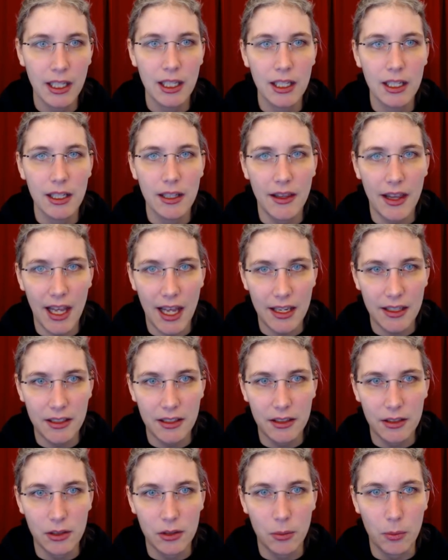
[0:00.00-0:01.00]
that
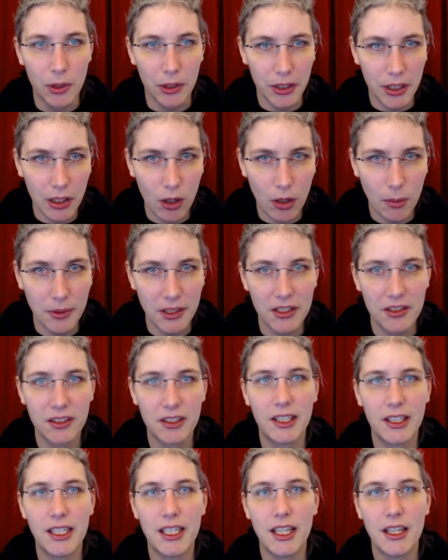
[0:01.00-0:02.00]
your working copy is
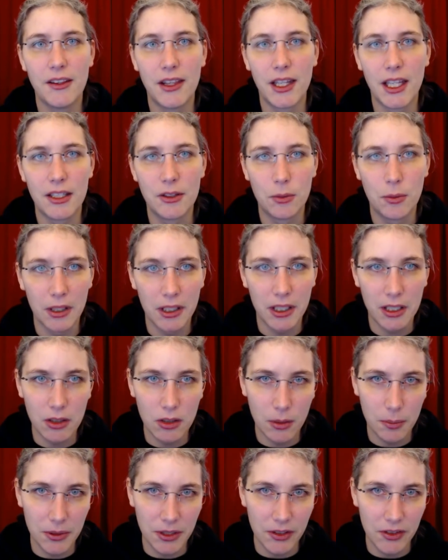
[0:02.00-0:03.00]
clear, that your working
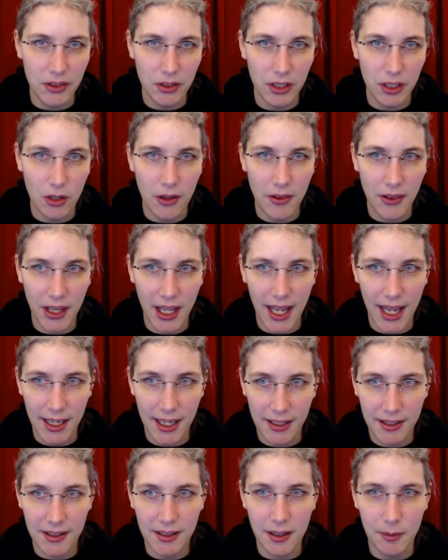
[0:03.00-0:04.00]
copy is on the
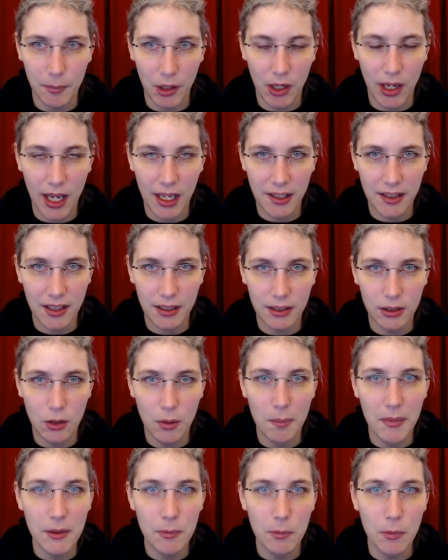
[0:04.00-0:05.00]
exec
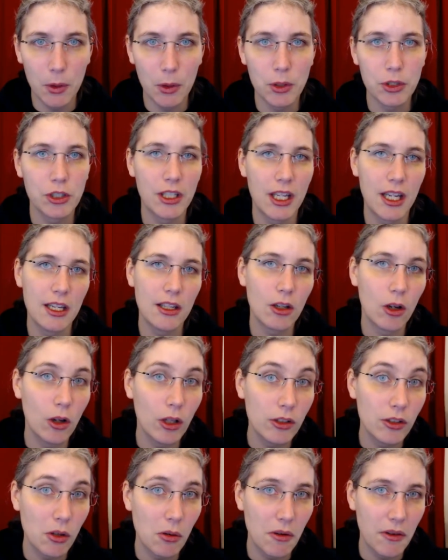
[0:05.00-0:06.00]
commit version and
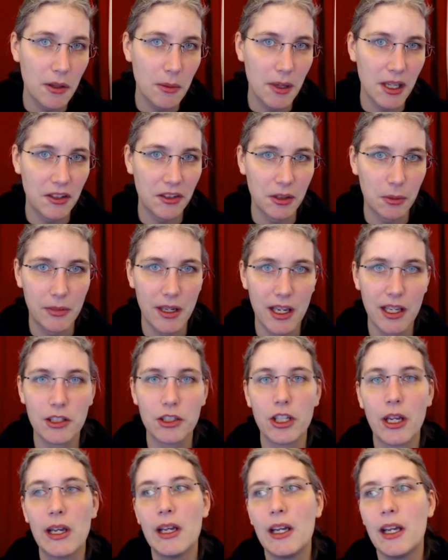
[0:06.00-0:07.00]
also on the master branch.
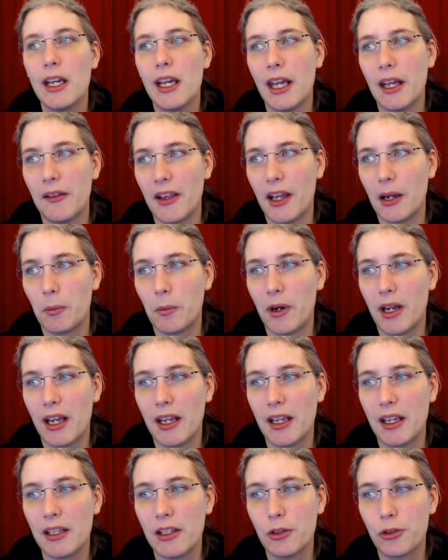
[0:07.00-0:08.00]
And that
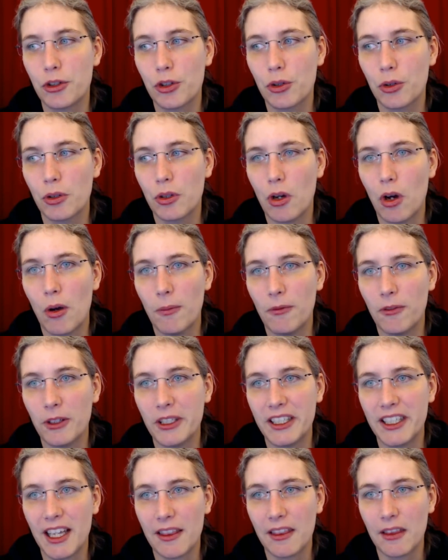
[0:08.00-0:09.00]
way you should hopefully
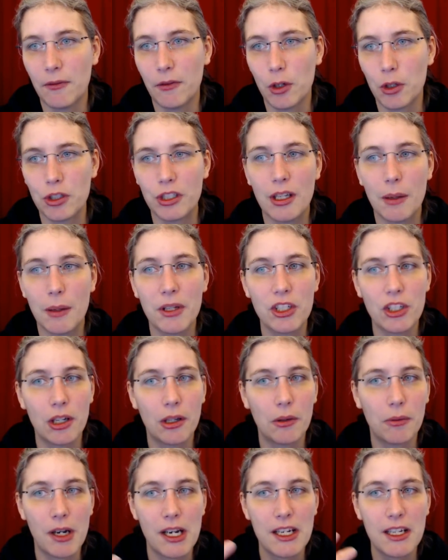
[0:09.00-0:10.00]
get the version number
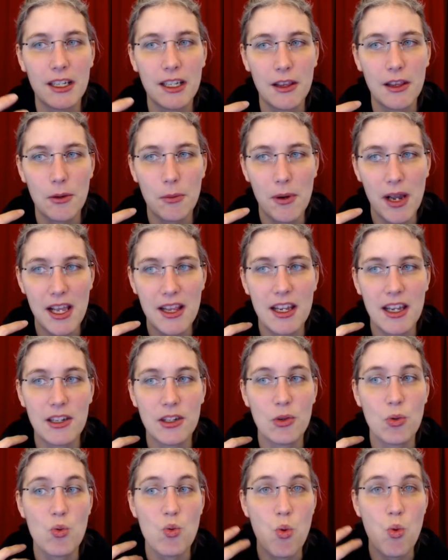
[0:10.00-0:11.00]
generated in the way that
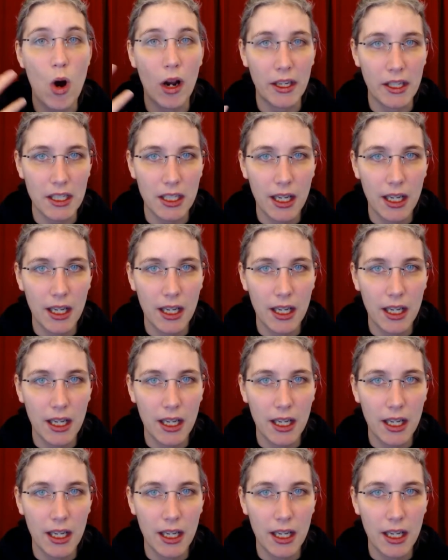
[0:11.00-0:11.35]
you want.